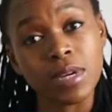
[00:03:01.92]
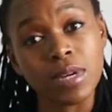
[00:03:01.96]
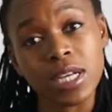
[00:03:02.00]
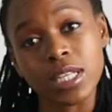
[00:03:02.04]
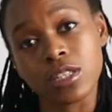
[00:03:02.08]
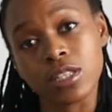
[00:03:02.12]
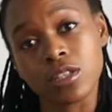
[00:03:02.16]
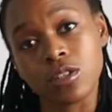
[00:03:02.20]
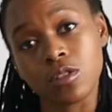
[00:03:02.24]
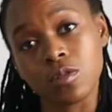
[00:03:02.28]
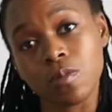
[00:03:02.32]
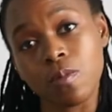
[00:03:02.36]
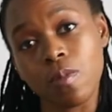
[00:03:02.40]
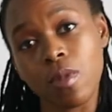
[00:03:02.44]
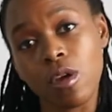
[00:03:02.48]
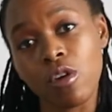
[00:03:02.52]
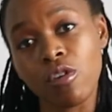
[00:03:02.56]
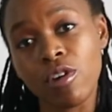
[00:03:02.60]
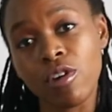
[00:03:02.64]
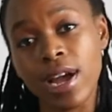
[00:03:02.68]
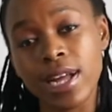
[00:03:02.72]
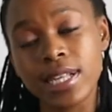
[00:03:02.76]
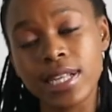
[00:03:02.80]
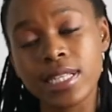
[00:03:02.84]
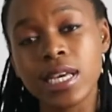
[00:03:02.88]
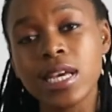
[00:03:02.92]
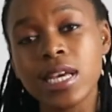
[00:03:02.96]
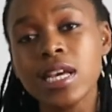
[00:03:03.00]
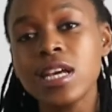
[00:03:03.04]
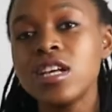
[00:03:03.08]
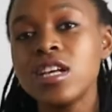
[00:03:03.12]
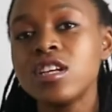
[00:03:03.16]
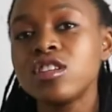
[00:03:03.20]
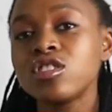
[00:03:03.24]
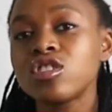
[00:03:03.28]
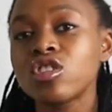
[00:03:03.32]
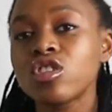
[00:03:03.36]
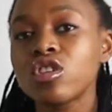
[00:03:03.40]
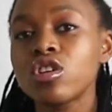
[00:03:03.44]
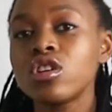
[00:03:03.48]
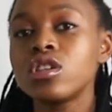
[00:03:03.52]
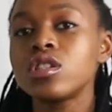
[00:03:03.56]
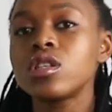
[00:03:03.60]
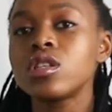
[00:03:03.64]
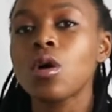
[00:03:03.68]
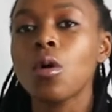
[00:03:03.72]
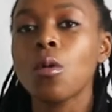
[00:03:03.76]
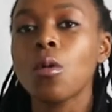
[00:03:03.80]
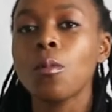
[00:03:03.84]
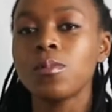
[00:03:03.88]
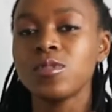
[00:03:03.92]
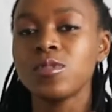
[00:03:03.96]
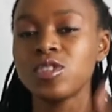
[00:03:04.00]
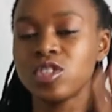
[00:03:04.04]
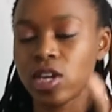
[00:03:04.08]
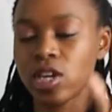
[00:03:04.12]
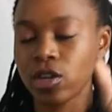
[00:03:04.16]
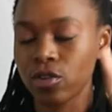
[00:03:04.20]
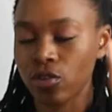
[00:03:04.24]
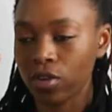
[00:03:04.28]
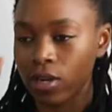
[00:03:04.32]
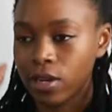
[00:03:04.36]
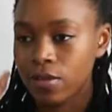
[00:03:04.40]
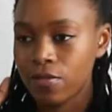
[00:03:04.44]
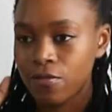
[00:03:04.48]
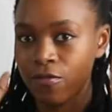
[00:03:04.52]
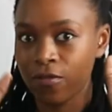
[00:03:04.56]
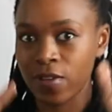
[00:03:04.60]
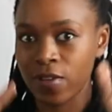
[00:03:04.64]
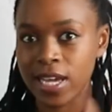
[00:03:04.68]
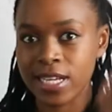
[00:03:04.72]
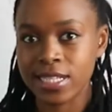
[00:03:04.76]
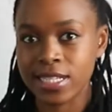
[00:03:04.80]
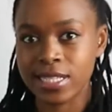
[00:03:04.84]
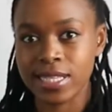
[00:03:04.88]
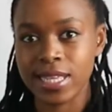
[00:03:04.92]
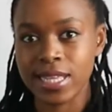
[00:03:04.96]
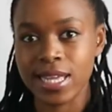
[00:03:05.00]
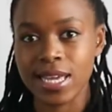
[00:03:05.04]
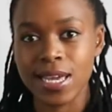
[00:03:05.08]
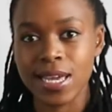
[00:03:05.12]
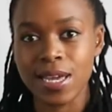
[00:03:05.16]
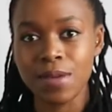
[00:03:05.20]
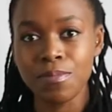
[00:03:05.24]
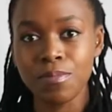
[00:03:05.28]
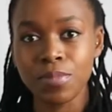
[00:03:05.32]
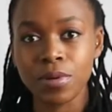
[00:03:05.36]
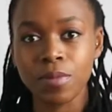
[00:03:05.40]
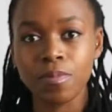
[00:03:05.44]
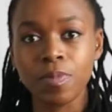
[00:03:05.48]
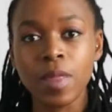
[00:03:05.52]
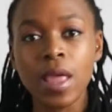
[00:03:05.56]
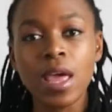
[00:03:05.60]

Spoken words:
muscle. All right. So those generally flex the hip.